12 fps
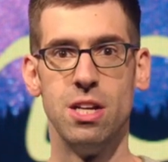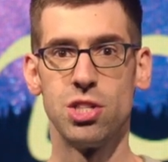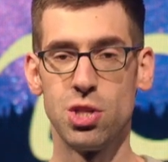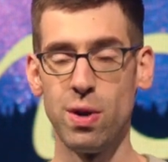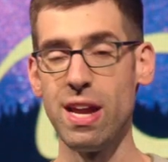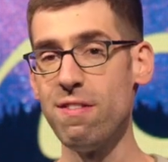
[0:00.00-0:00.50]

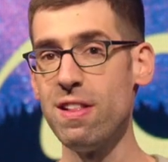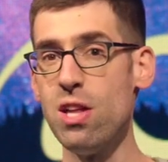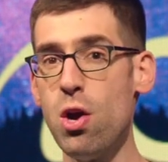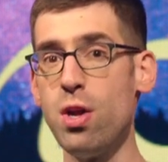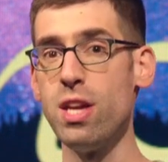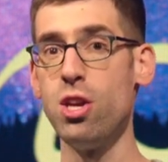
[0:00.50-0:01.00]
So even
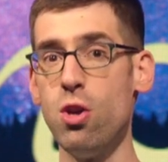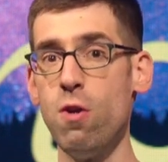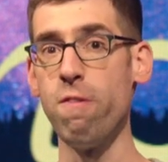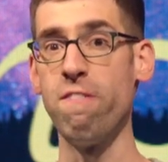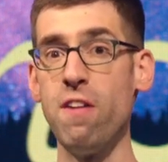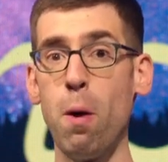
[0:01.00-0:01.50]
though
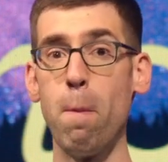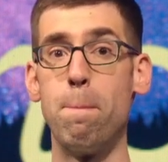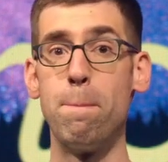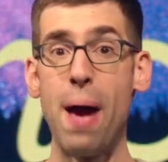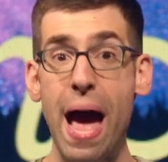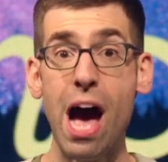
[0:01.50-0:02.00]
you feel
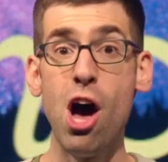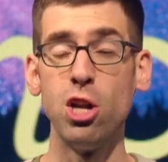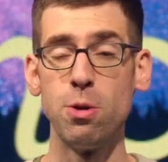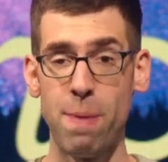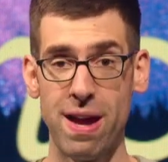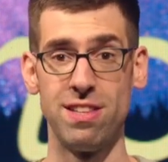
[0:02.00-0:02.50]

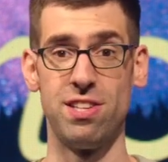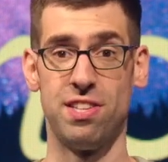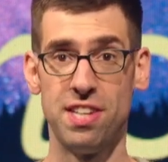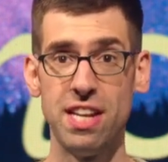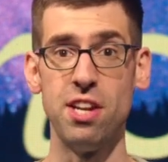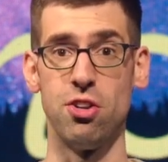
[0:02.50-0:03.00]
bound by the
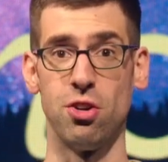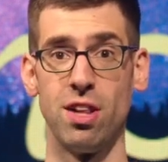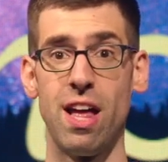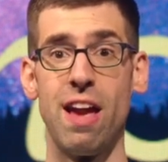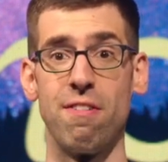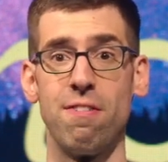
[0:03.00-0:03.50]
sin in your
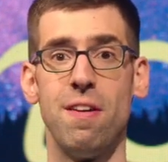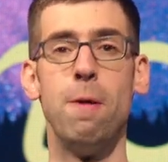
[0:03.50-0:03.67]
life,